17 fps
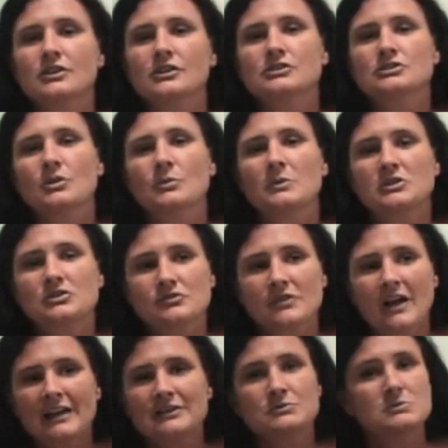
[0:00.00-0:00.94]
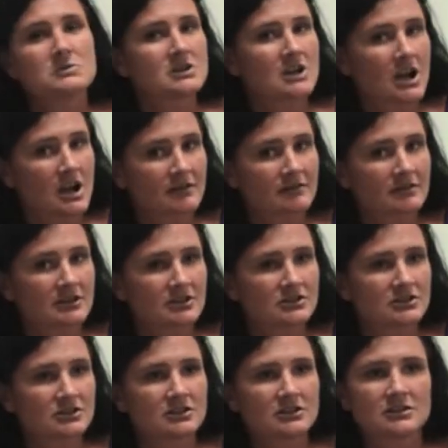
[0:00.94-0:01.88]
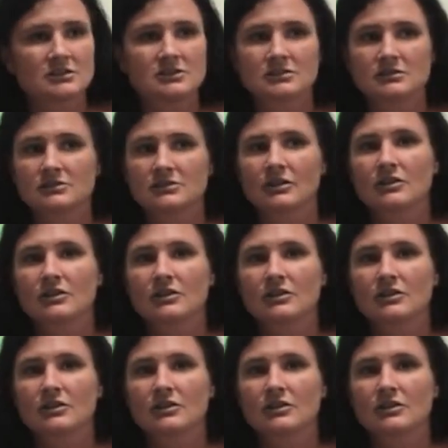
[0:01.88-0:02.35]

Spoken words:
So we try to encourage the